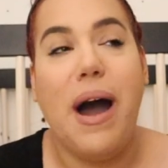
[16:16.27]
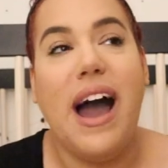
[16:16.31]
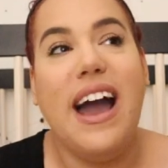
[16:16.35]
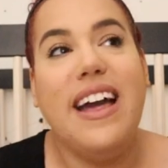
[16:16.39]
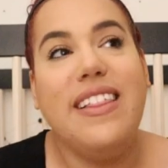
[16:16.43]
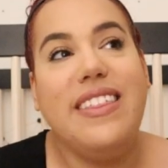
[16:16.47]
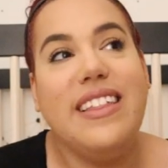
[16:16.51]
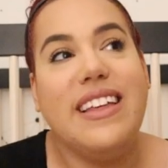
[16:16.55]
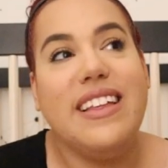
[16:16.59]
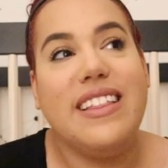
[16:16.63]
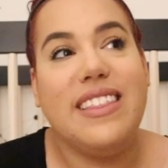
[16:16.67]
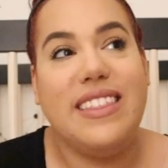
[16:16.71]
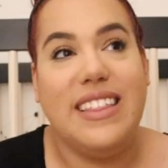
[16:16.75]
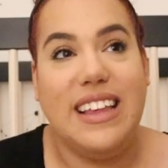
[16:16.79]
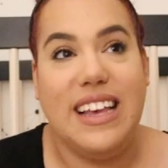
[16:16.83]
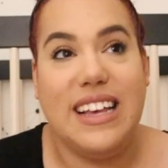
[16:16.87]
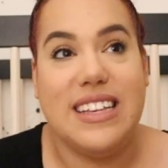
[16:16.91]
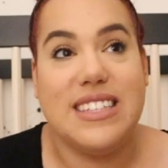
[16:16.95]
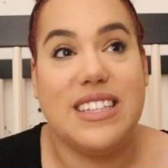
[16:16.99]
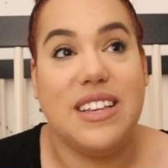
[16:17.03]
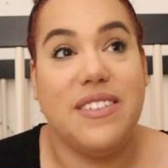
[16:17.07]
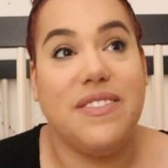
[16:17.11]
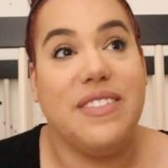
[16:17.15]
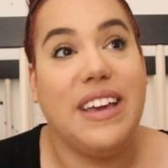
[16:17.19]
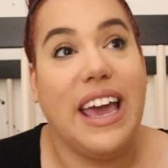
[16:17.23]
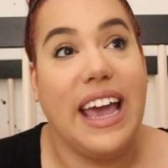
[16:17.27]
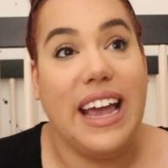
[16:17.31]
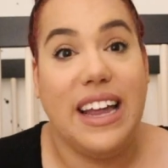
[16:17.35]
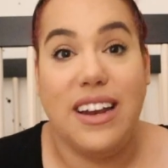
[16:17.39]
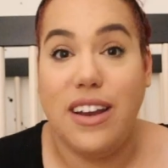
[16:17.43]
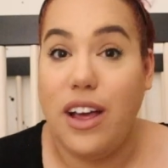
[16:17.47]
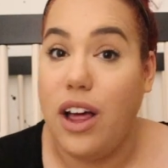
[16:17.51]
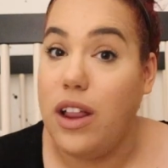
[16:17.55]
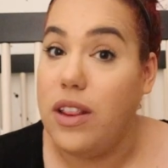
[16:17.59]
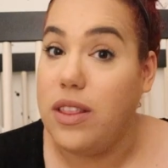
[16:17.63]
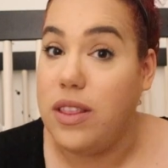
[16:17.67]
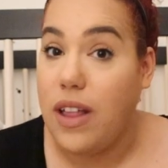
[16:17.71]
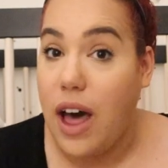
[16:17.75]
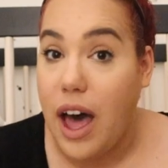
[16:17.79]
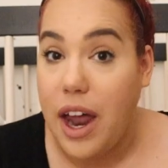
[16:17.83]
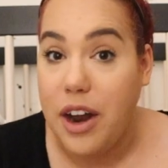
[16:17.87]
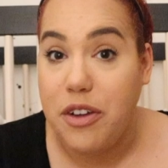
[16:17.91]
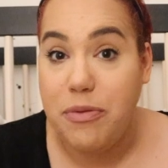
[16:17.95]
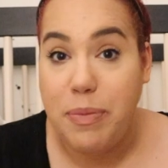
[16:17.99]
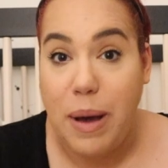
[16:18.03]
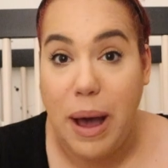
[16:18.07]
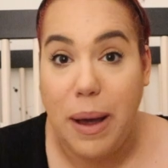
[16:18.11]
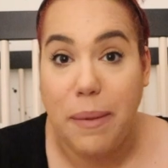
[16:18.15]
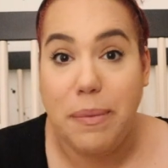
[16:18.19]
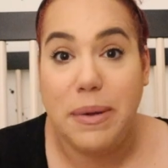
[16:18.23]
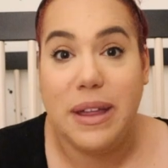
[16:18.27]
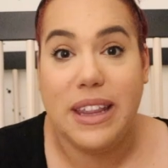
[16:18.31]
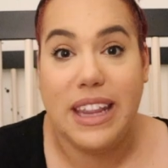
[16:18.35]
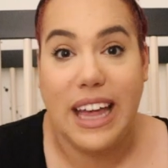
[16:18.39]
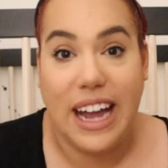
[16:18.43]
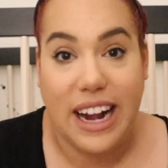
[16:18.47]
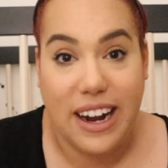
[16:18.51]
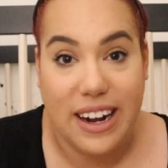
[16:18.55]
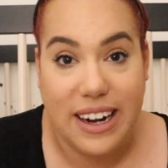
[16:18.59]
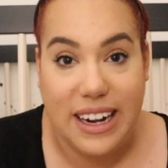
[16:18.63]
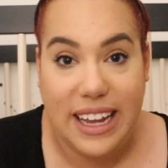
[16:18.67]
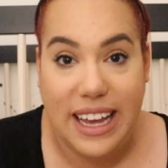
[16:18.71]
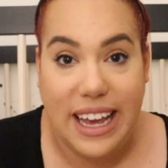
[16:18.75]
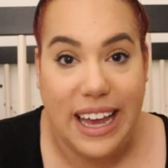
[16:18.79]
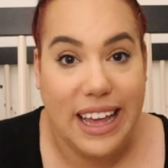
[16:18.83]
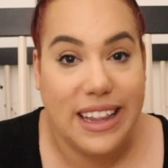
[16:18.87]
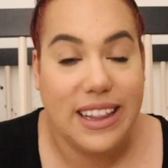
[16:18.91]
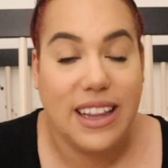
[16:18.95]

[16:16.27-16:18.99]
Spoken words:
I think these have gained a lot of popularity